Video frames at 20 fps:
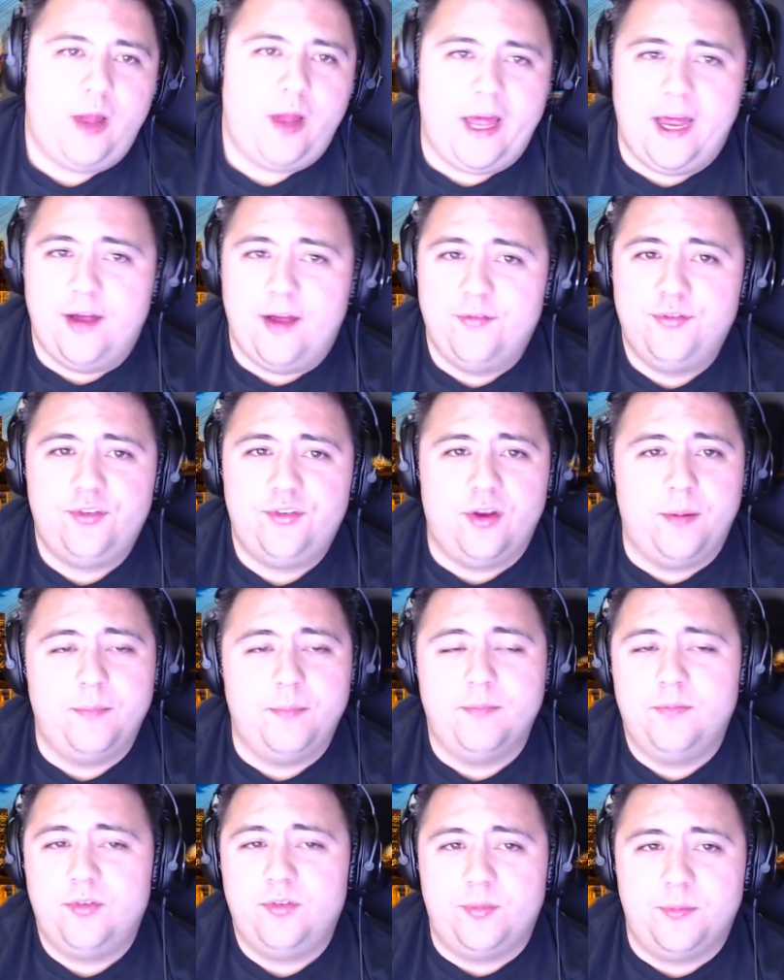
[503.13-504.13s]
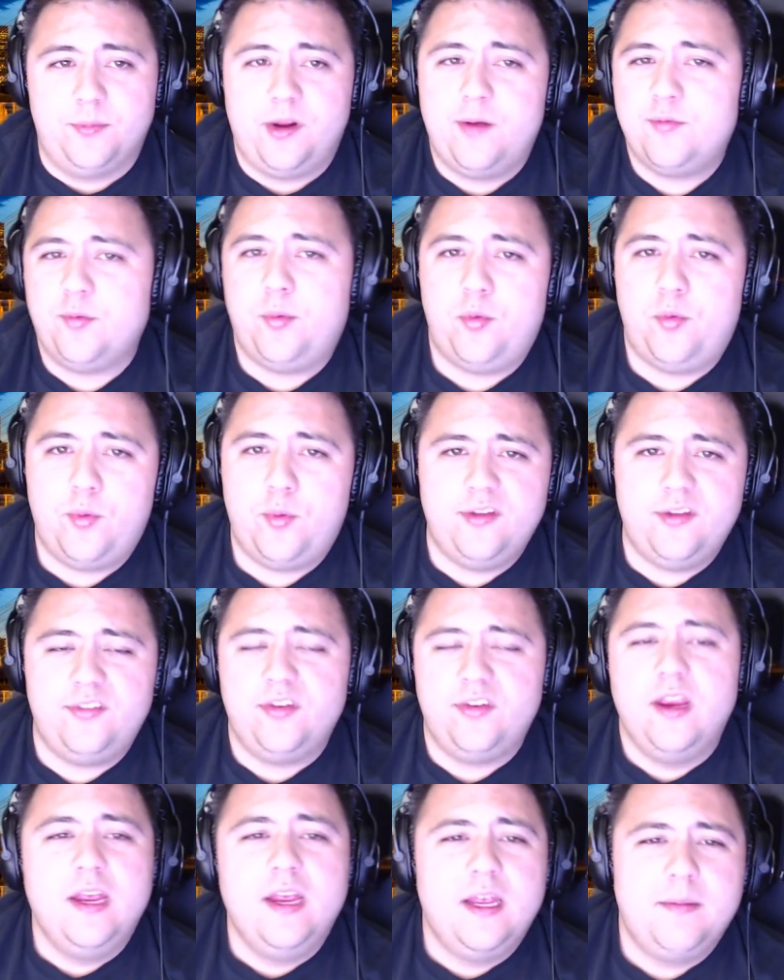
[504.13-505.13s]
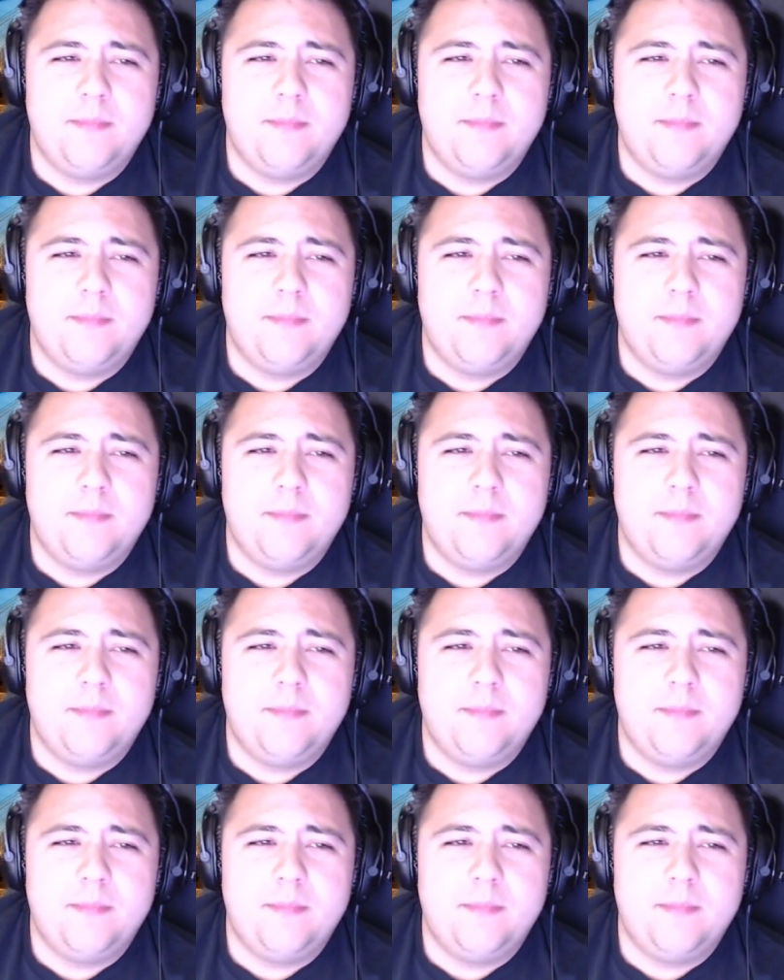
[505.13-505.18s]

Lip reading: have some comfortable ones.